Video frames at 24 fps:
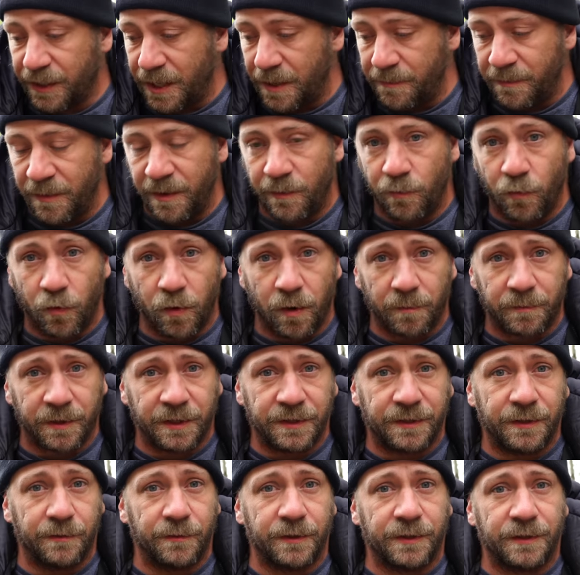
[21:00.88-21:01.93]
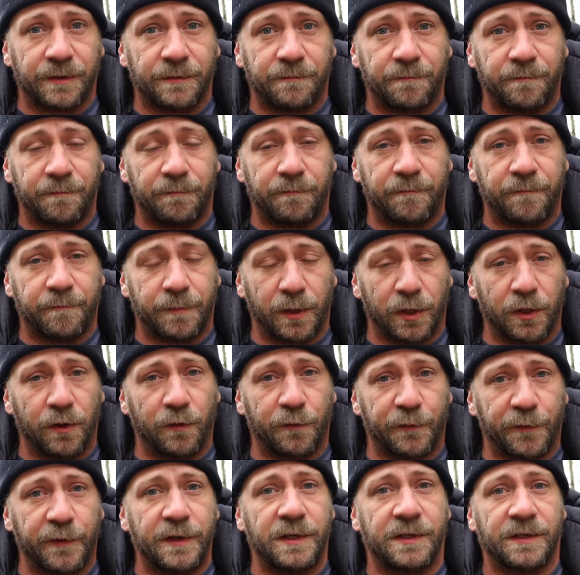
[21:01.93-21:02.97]
keeping me warm because it was
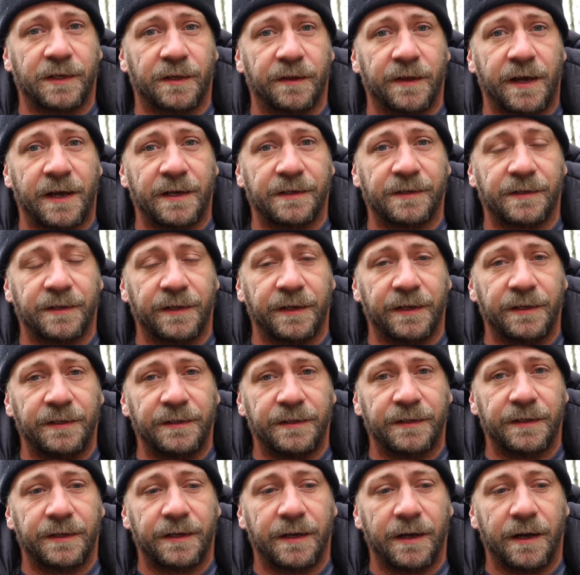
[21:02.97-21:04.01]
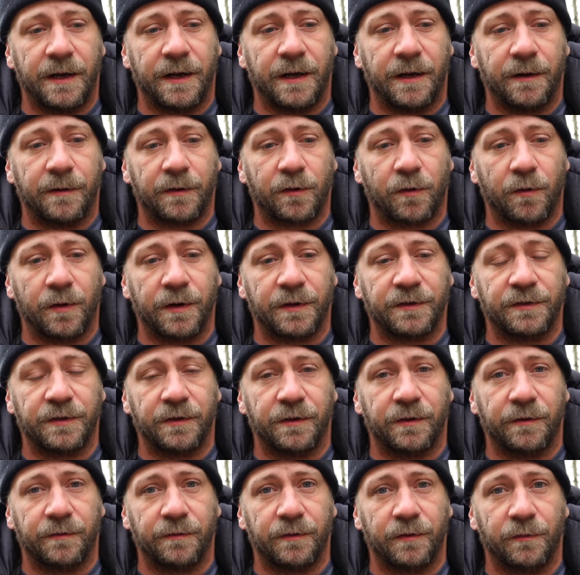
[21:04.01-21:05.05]
below freezing last night, uh, according
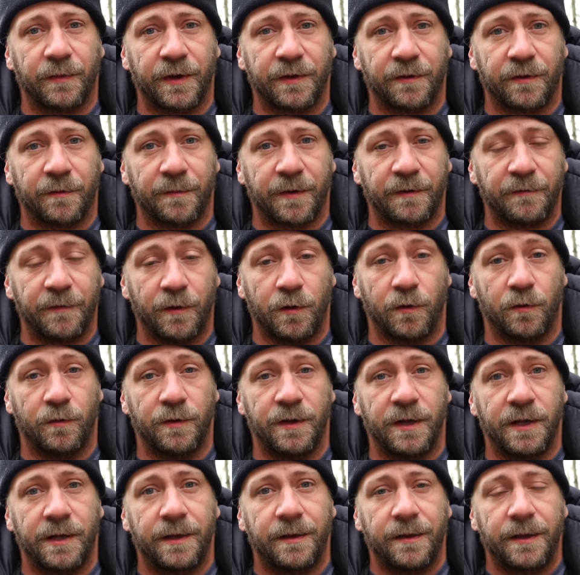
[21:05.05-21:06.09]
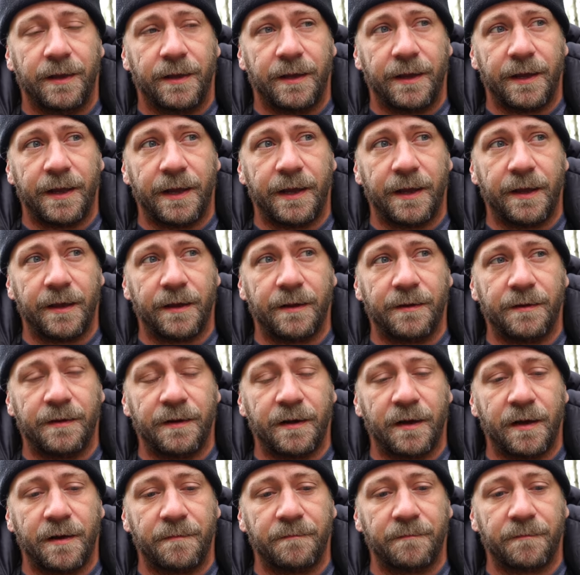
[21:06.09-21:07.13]
to the weather on my phone.
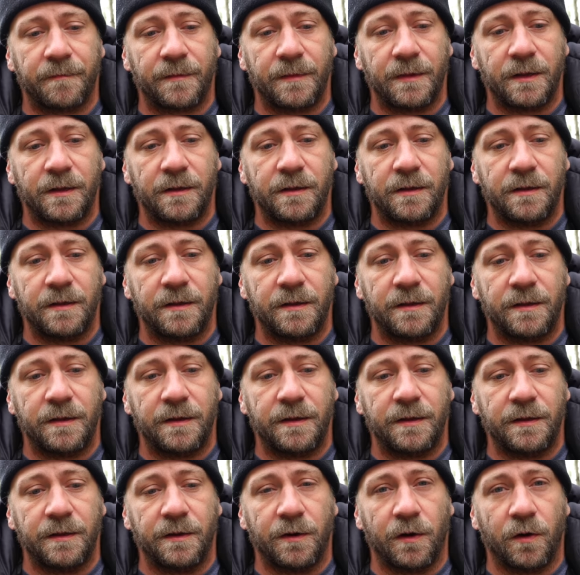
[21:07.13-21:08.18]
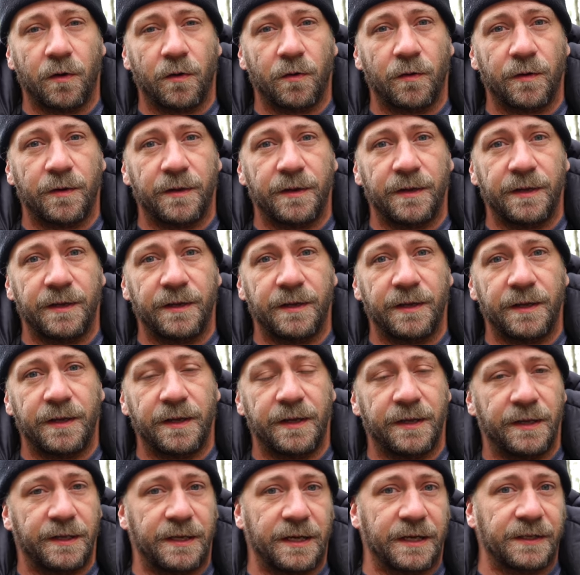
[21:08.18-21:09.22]
And, you know,
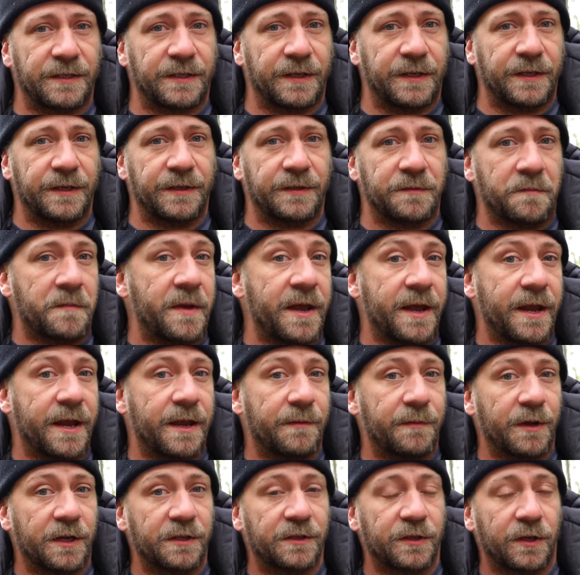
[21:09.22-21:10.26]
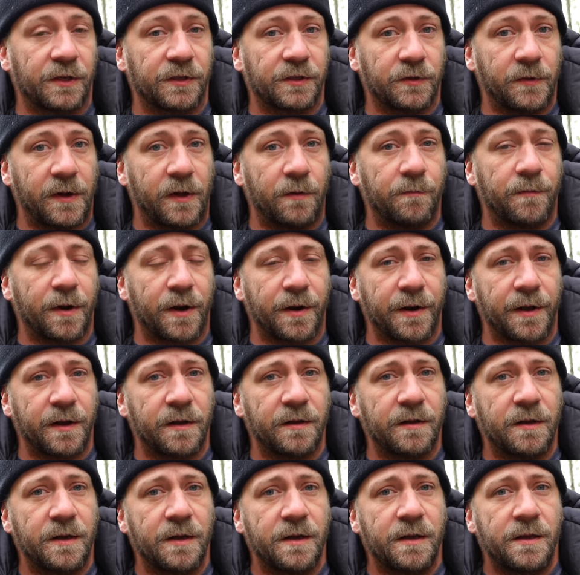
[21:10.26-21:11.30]
yes, it is May, but it's also Alberta.
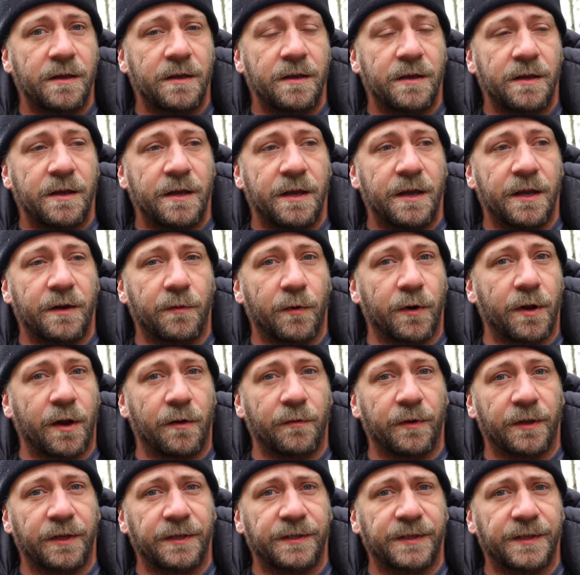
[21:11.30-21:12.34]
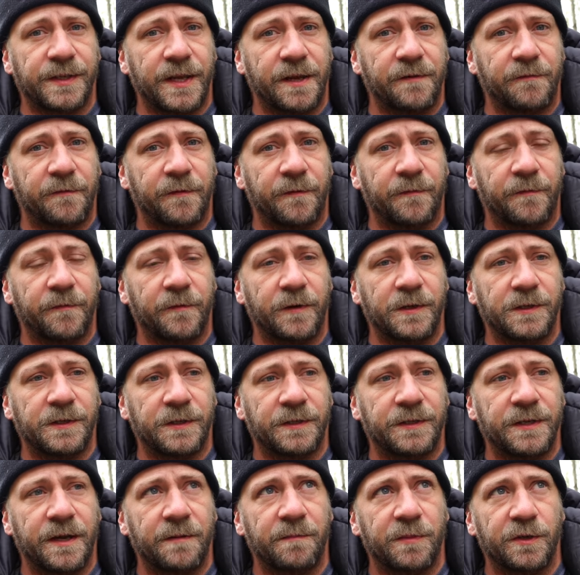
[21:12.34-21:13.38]
And we're not really safe from
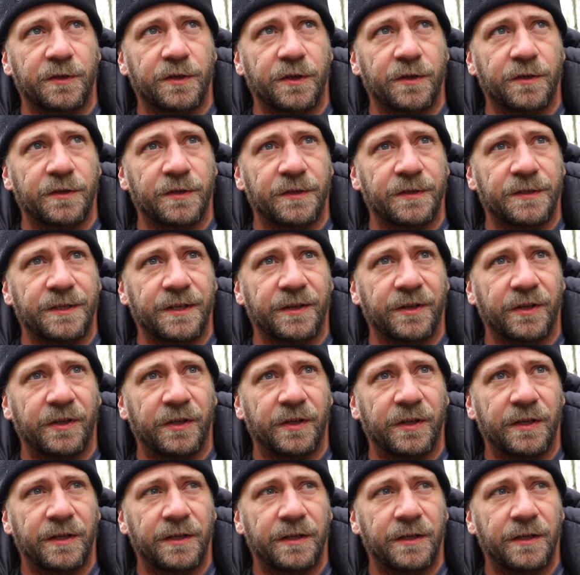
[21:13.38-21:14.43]
freezing temperatures until